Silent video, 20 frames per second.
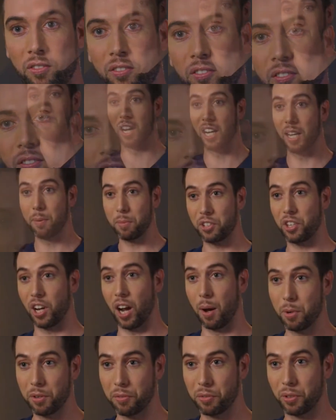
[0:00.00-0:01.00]
My name is
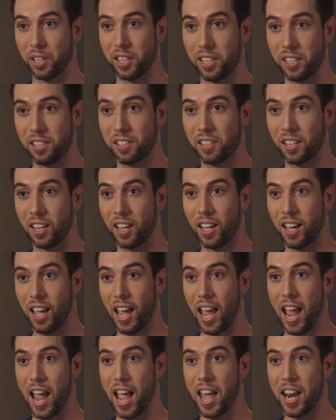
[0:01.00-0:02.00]
Tom DeVries,
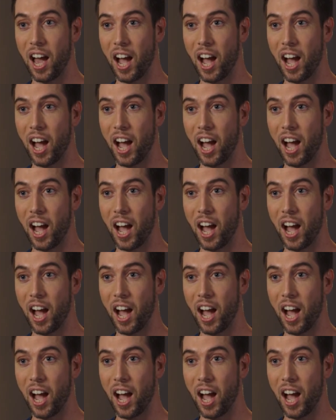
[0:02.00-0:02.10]
and